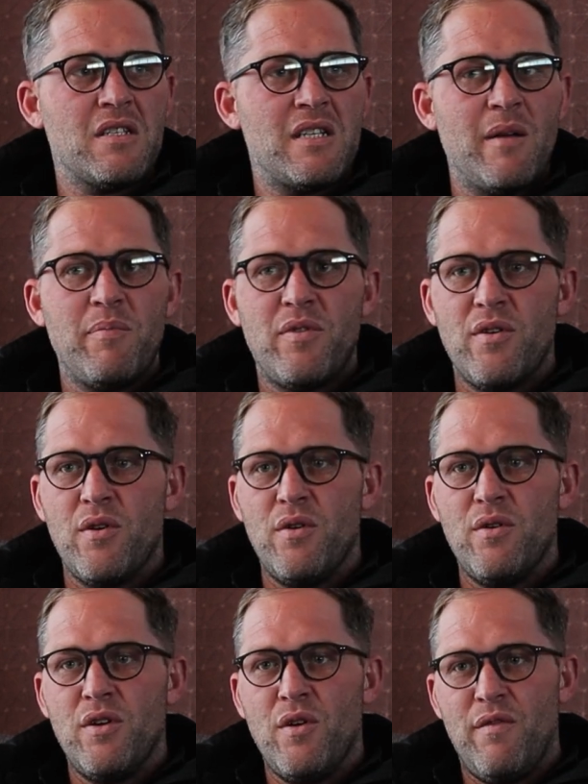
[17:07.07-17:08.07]
slip
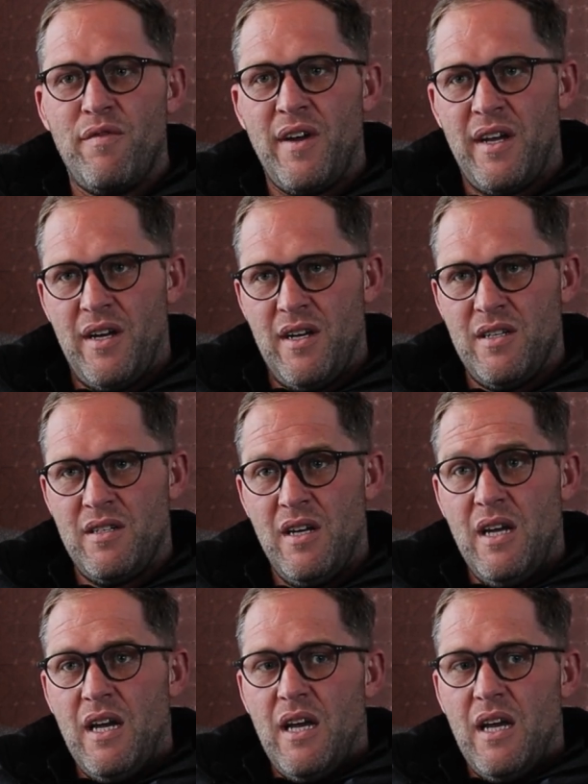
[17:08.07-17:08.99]
through your fingers.